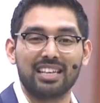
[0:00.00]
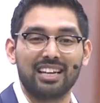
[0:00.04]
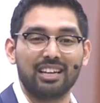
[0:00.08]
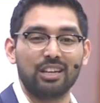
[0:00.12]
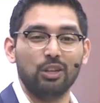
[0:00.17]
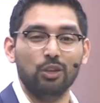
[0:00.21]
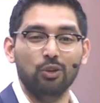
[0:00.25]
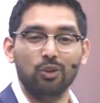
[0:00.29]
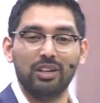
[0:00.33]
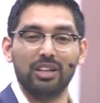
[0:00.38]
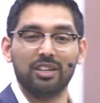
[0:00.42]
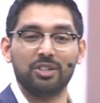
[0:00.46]
that
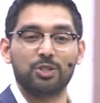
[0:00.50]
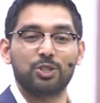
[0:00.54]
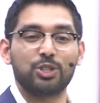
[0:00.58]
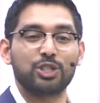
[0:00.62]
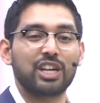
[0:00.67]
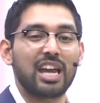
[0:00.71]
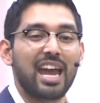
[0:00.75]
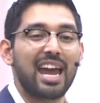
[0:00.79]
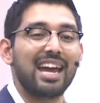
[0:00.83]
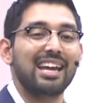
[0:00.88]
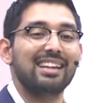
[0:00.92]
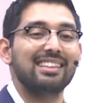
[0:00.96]
you can
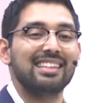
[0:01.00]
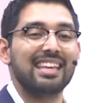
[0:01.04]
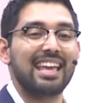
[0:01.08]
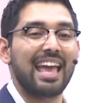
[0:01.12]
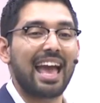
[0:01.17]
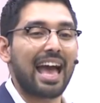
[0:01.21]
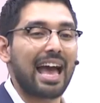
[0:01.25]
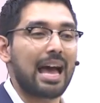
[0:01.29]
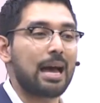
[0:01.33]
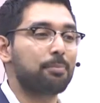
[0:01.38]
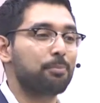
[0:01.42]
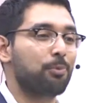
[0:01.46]
share the
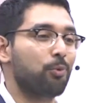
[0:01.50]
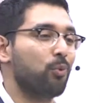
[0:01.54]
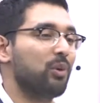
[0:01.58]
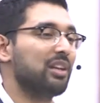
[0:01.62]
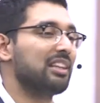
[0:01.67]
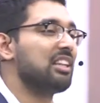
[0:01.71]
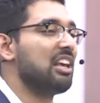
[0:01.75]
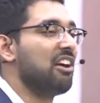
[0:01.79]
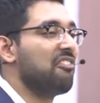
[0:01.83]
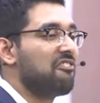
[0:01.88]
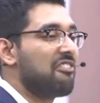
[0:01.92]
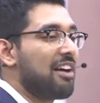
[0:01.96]
app
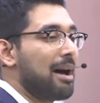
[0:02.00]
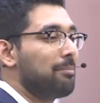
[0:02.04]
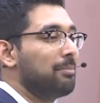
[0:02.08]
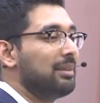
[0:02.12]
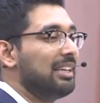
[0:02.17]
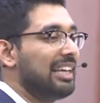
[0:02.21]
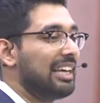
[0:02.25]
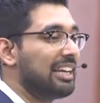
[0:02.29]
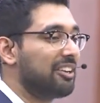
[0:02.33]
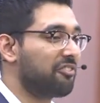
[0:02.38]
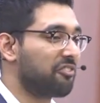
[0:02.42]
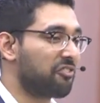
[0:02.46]
with your
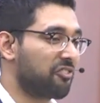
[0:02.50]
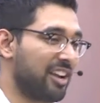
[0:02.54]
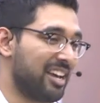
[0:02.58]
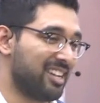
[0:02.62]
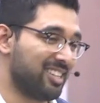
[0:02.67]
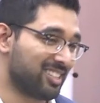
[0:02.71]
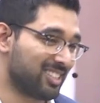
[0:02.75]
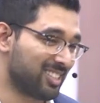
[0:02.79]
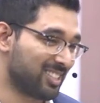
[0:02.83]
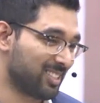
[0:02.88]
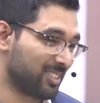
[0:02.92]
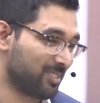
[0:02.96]
family and
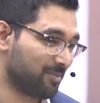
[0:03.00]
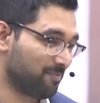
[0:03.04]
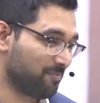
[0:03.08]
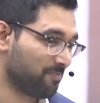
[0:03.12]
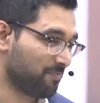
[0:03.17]
friends.